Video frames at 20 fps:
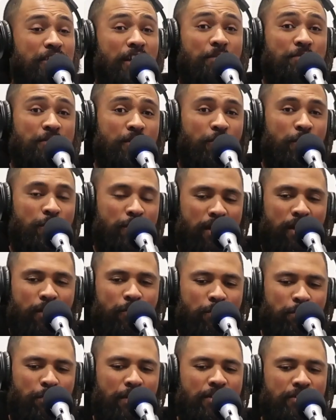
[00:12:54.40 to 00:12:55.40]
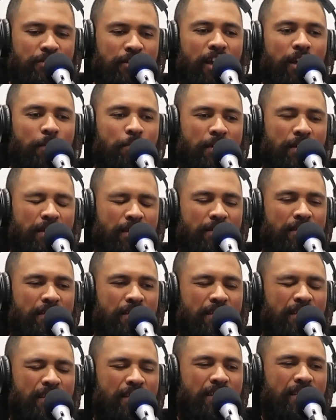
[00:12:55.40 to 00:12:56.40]
jabs. So we've been jabbing and
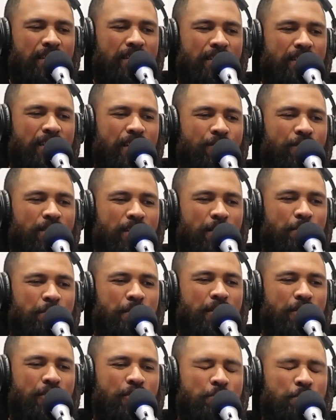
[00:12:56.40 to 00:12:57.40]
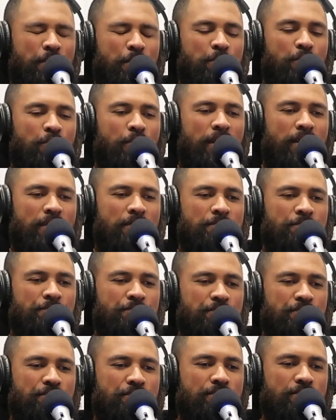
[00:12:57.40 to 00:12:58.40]
giving and being good people, and
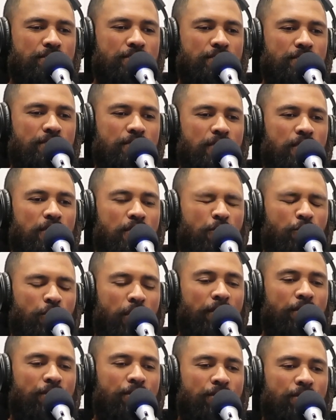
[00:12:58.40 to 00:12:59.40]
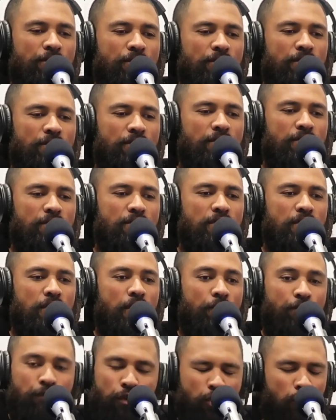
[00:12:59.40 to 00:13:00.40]
we've
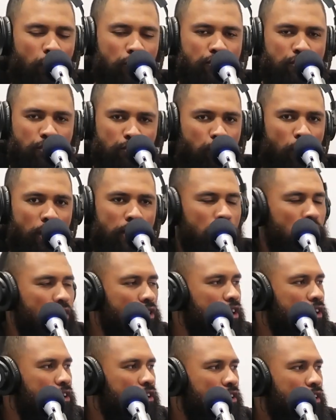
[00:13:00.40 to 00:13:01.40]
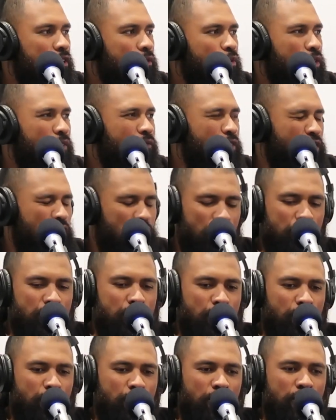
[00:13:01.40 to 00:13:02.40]
forgot to right hook. We forgot
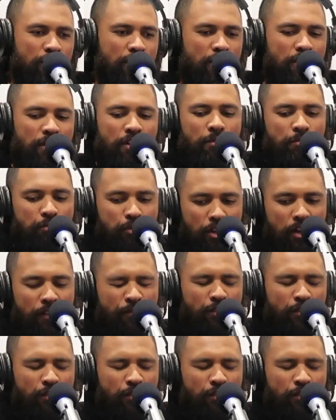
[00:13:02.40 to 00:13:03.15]
to put our